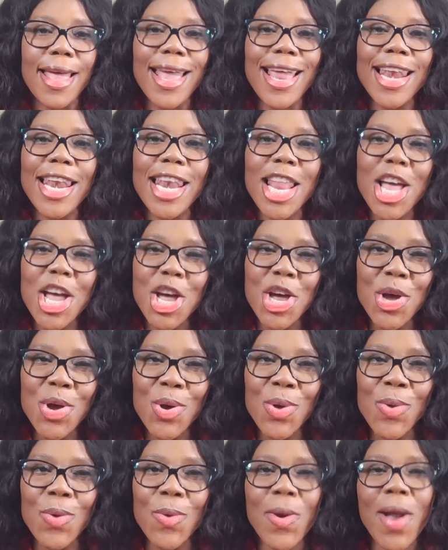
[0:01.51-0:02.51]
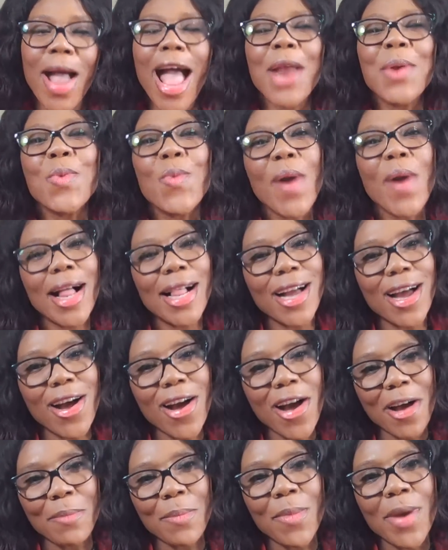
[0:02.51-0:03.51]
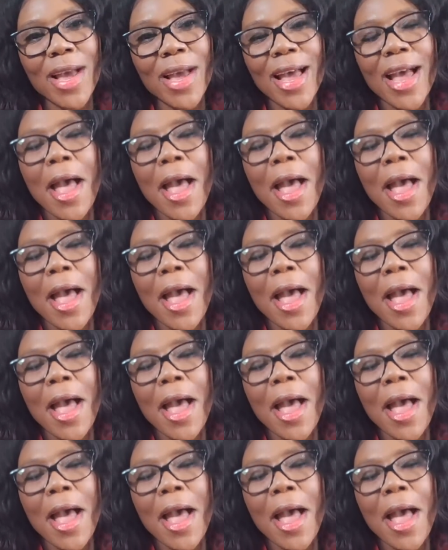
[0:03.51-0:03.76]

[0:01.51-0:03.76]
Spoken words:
Hello and welcome.